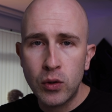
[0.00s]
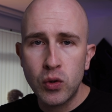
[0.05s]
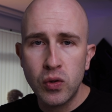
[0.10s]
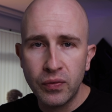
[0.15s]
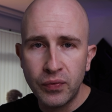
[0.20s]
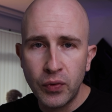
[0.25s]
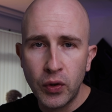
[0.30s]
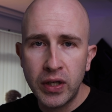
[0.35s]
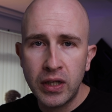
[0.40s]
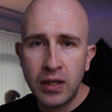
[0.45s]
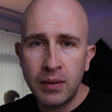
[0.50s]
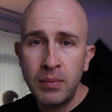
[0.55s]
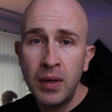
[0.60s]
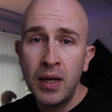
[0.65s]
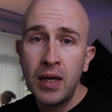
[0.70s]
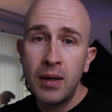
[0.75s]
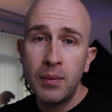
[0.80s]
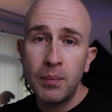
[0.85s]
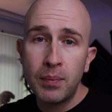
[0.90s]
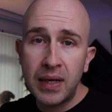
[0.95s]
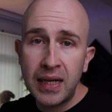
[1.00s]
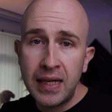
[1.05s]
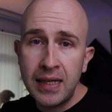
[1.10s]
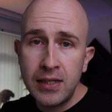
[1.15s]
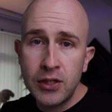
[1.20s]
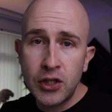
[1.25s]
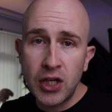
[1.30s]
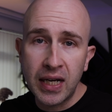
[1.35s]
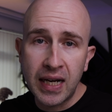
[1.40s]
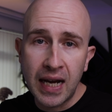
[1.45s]
to avoid them,
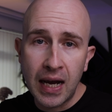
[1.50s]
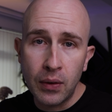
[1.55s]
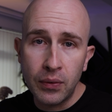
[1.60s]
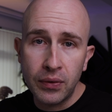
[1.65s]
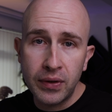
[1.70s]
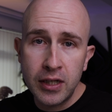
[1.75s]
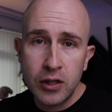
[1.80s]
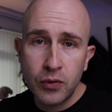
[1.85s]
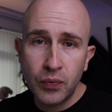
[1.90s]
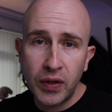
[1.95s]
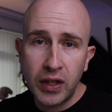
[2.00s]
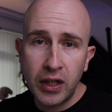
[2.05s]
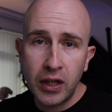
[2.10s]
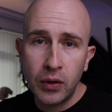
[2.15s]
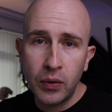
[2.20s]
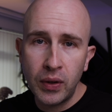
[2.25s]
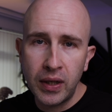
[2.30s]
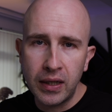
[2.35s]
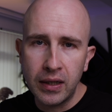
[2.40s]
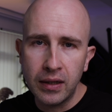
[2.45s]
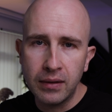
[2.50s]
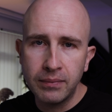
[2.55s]
please check out this video here.